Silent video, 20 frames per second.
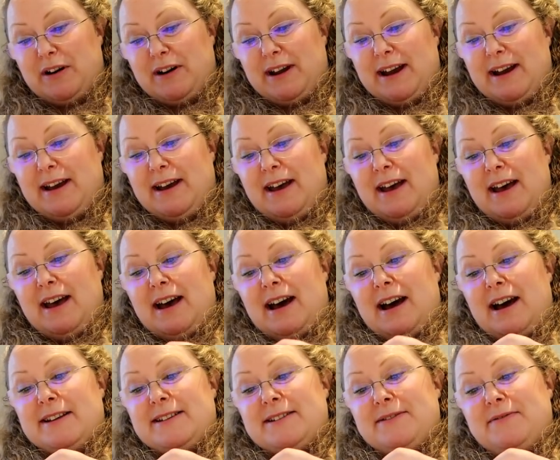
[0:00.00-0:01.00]
I
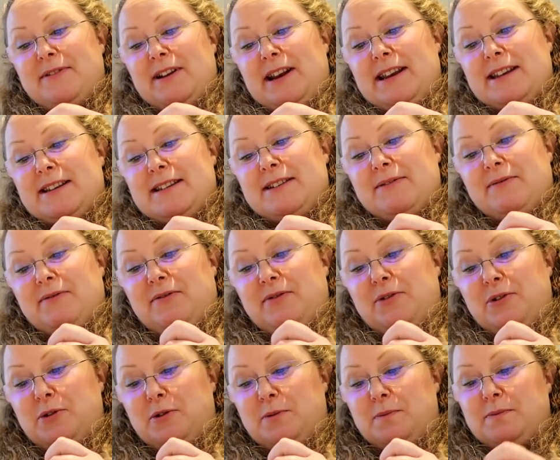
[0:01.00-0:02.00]
had to fill in some
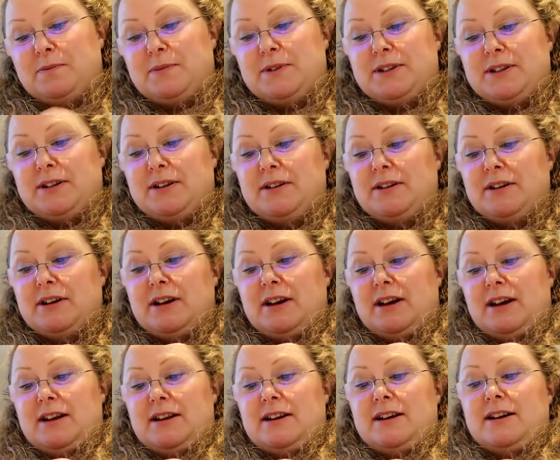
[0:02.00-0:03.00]
forms
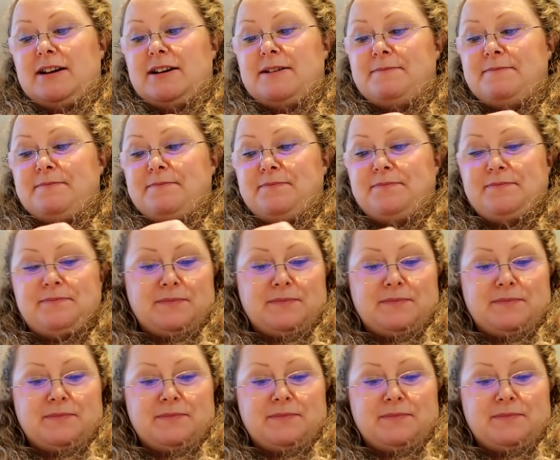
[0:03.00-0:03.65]
um,